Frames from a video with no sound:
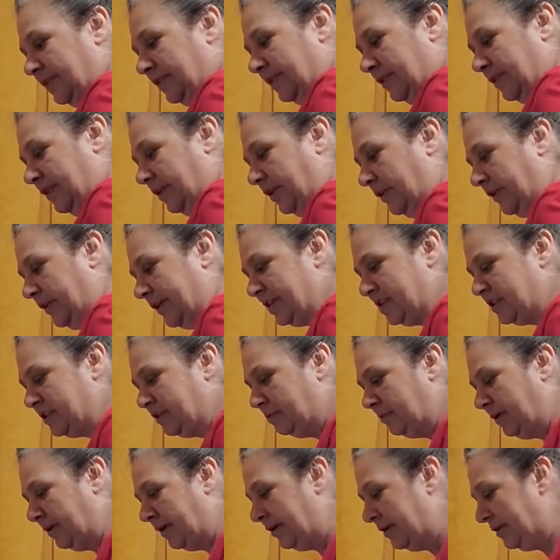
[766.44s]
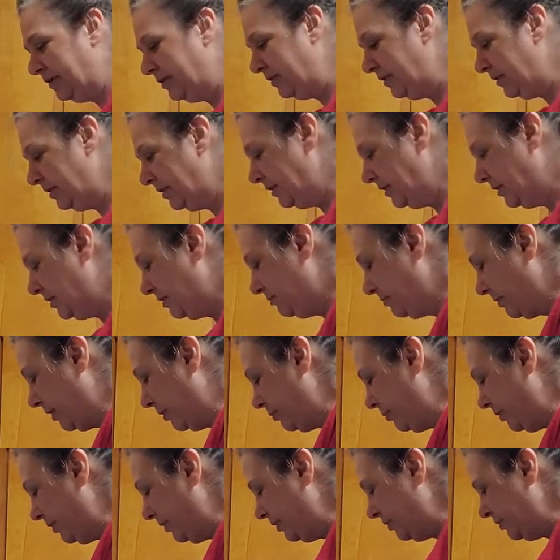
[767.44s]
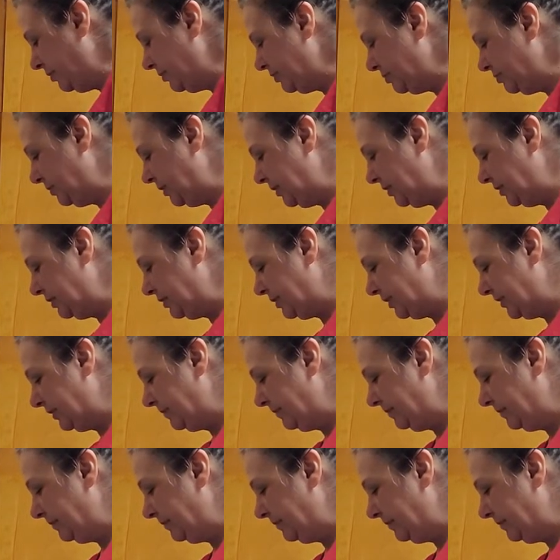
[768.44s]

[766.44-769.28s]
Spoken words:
Alright, so my butter is melting,